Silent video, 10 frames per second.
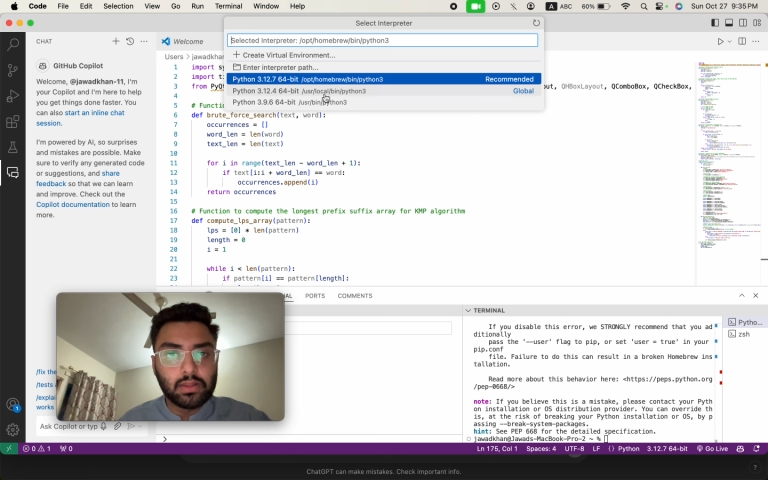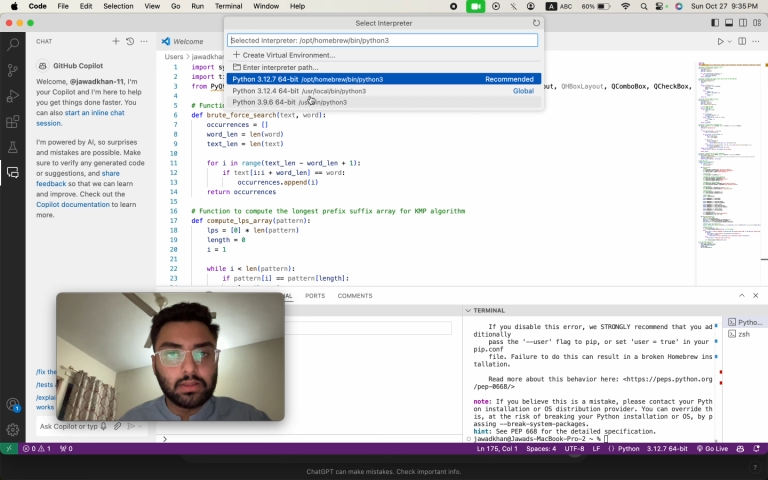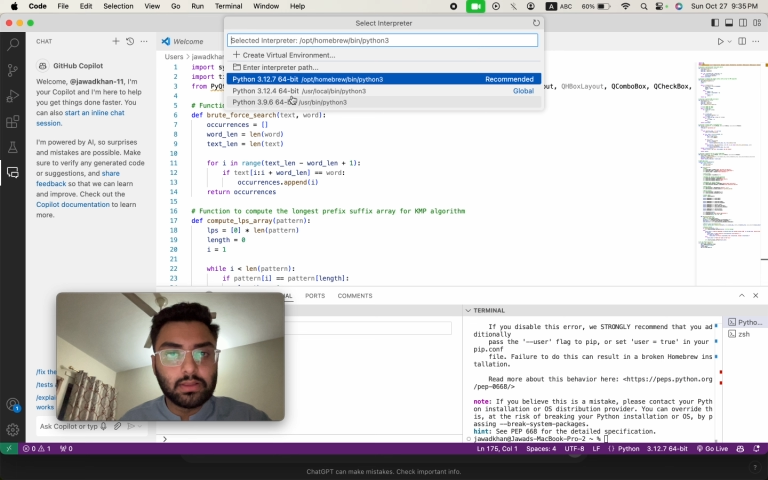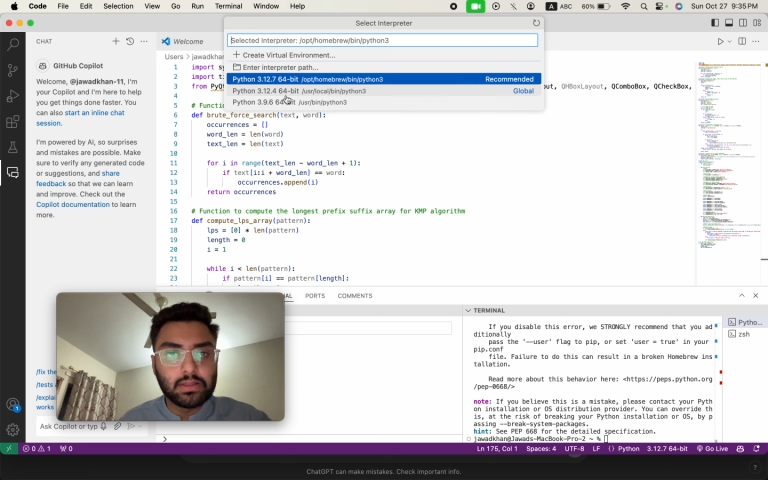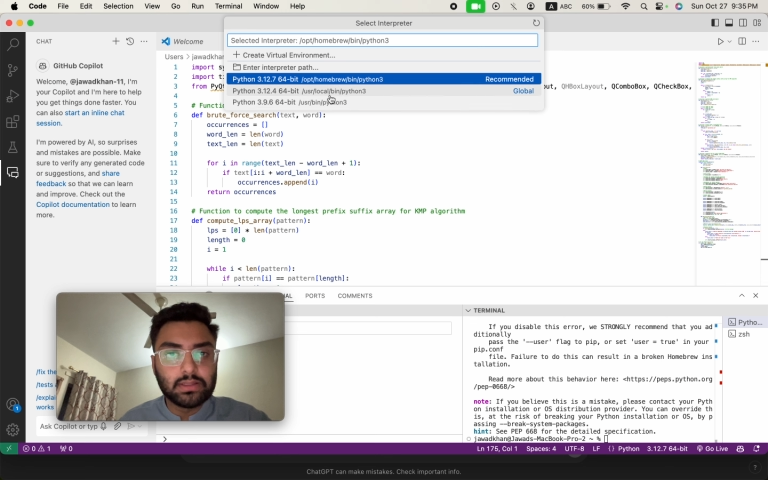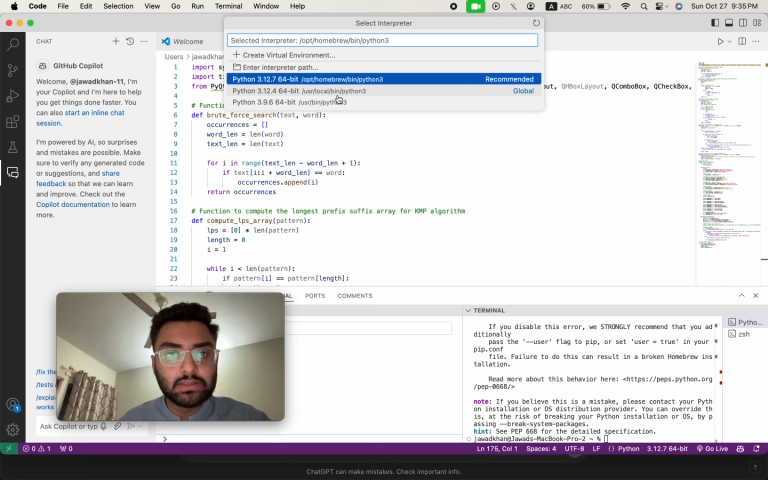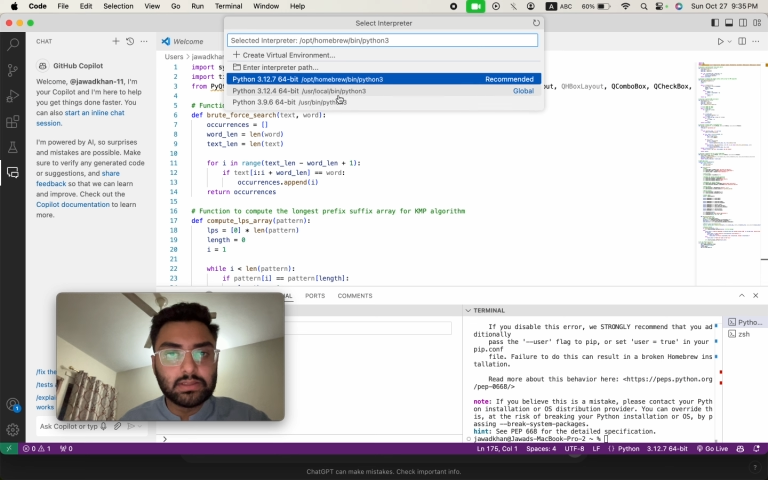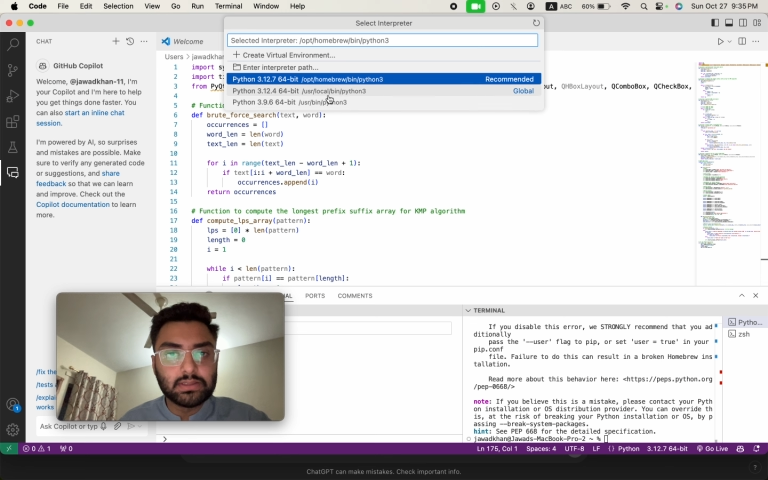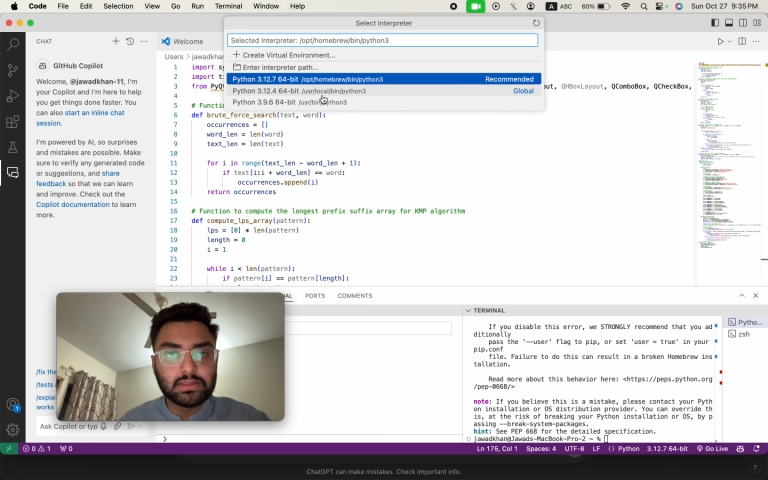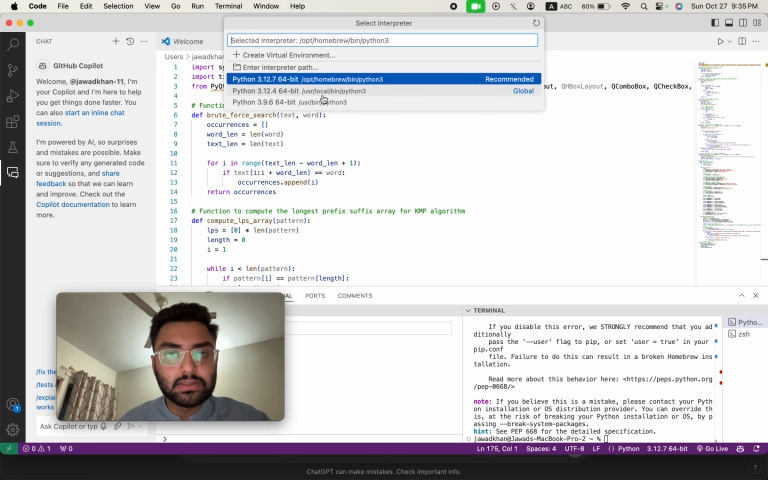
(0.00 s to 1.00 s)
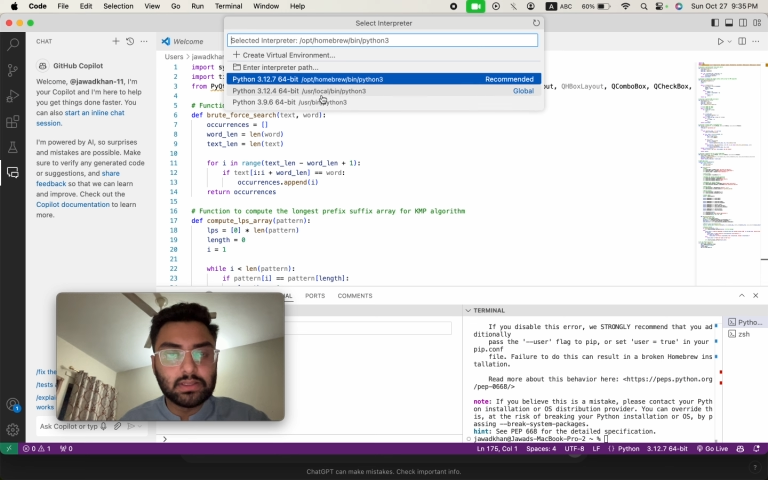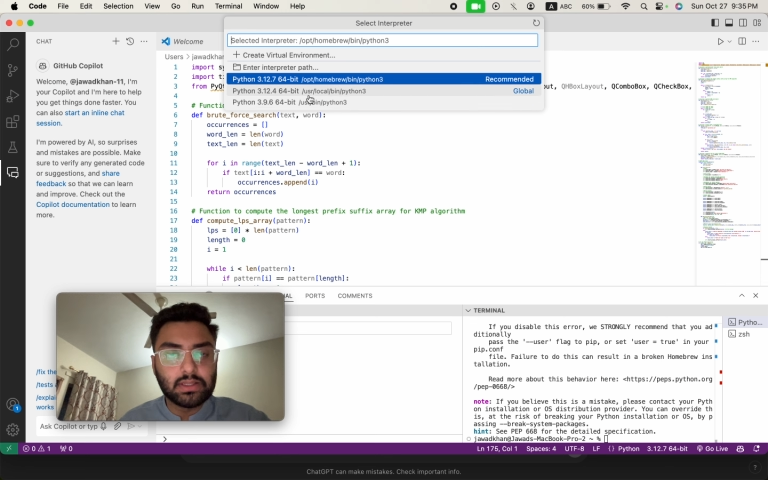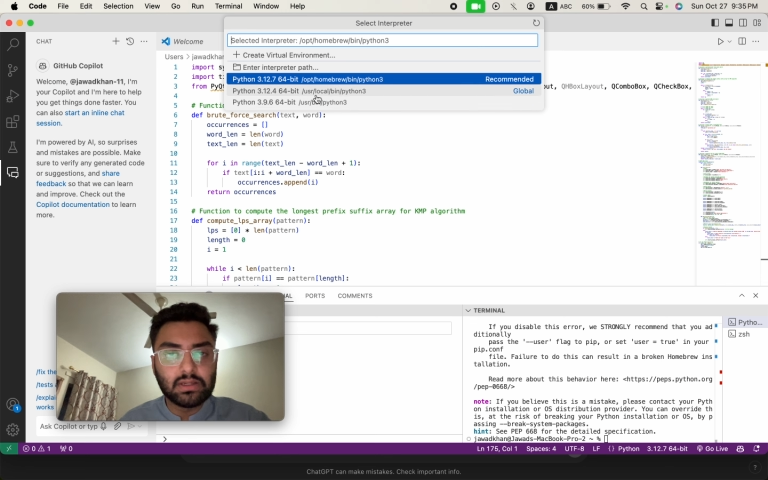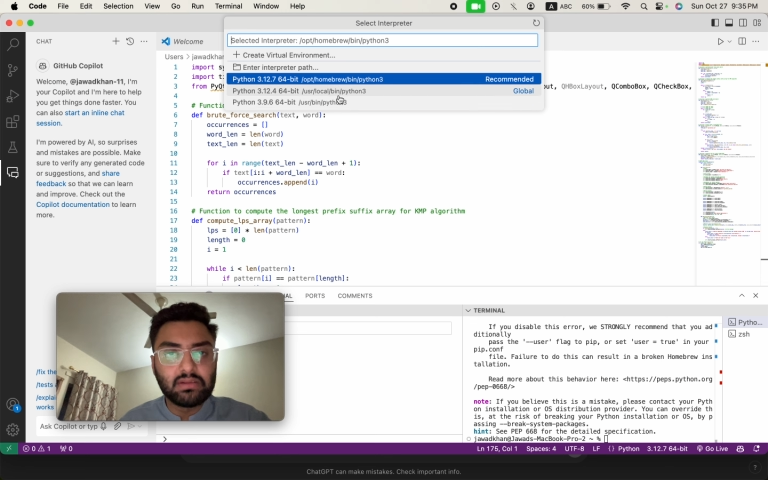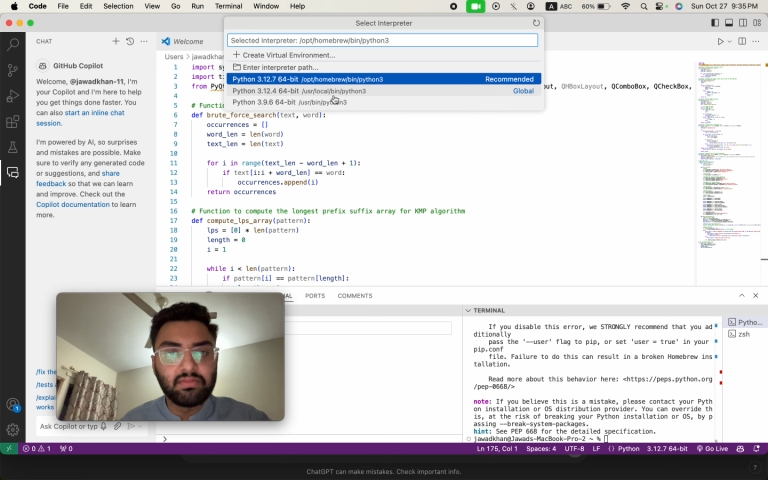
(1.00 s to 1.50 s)
This is
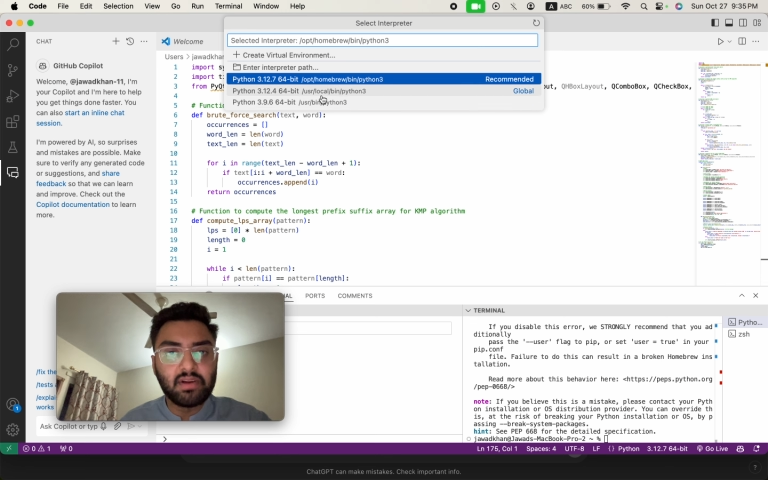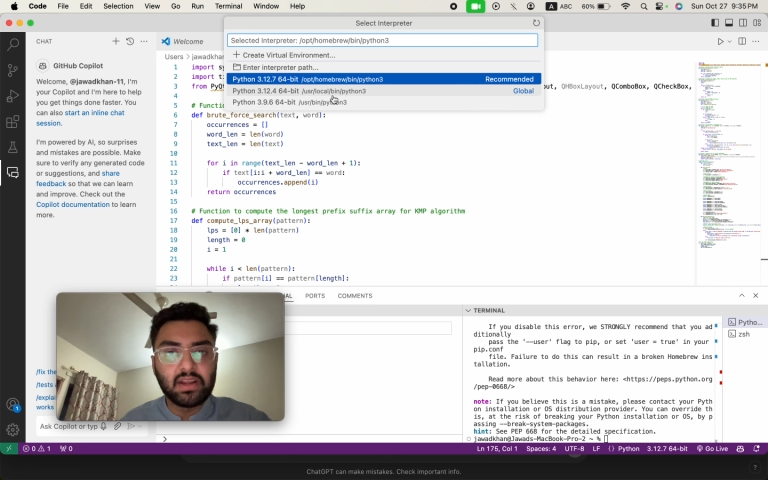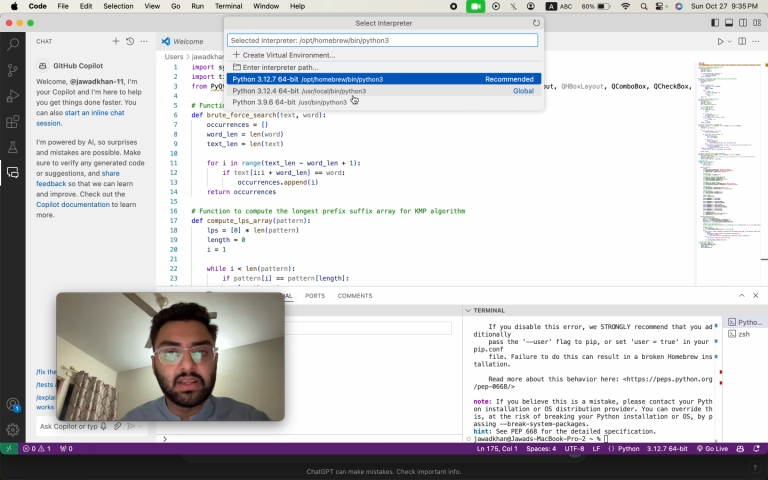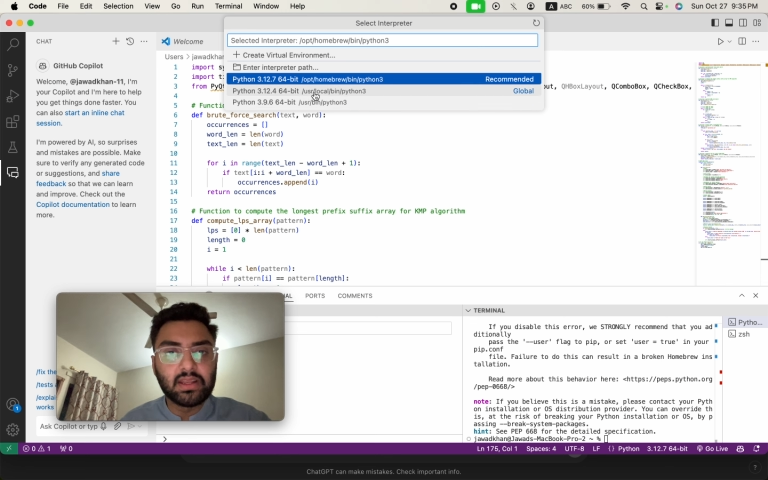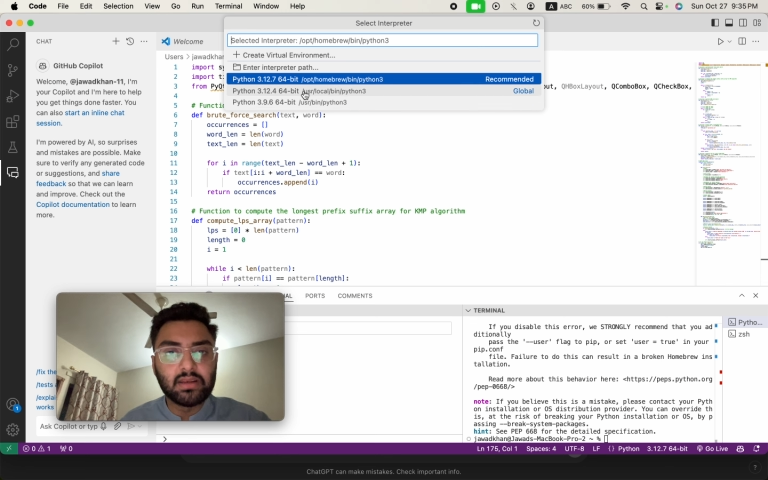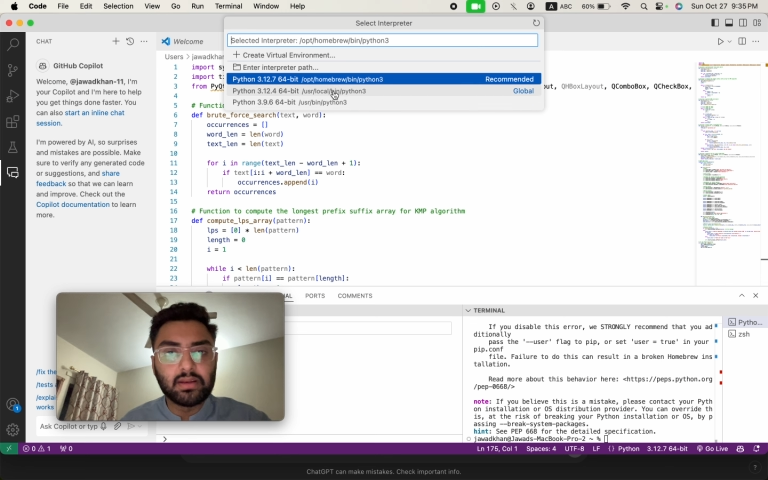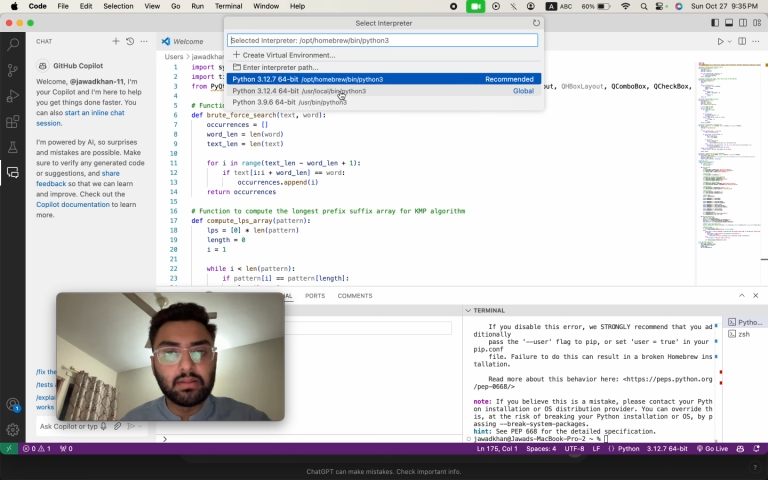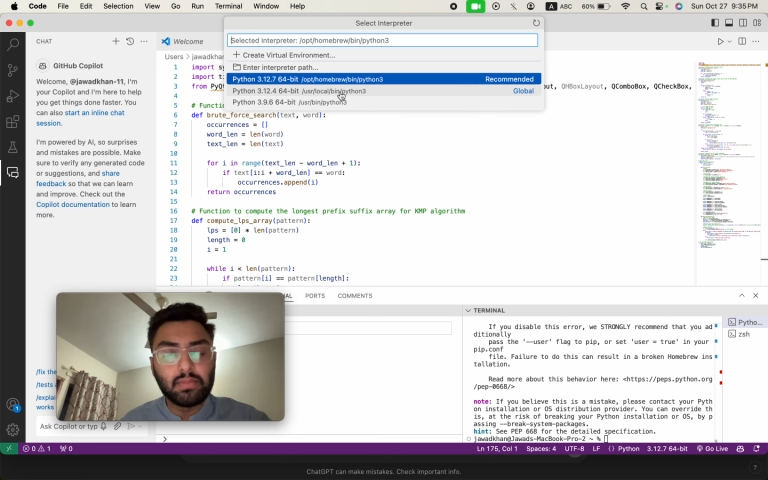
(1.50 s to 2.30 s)
defined in